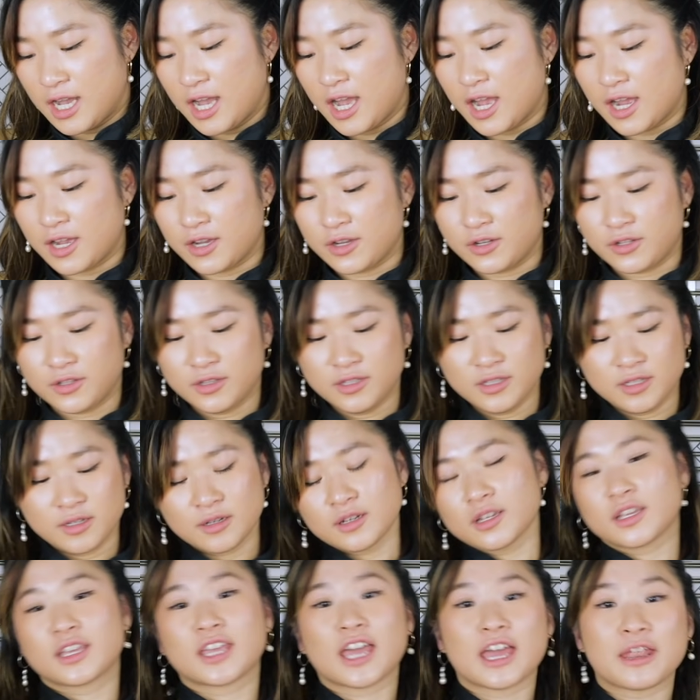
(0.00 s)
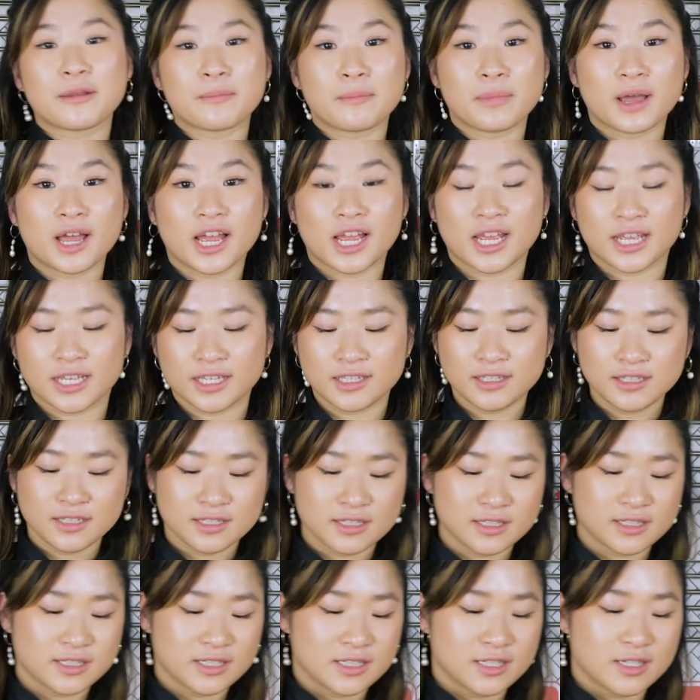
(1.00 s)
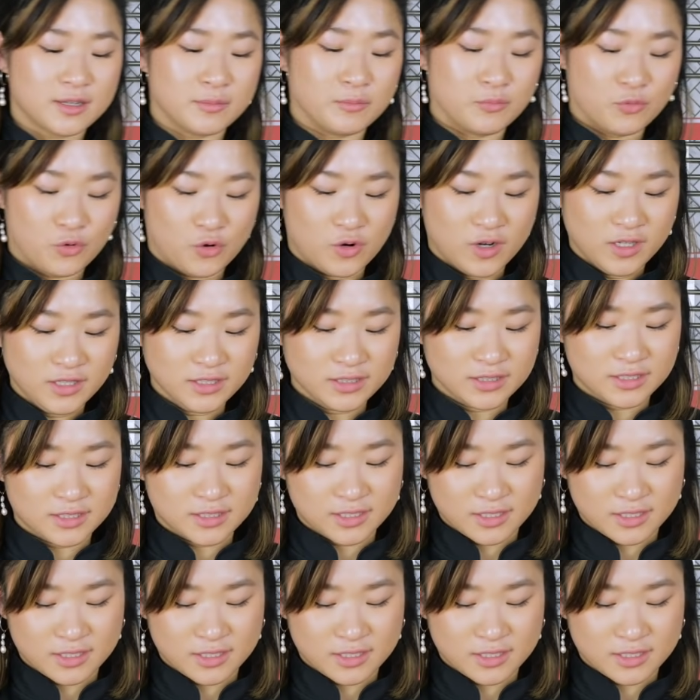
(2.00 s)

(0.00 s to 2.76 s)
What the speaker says: I'll get my more.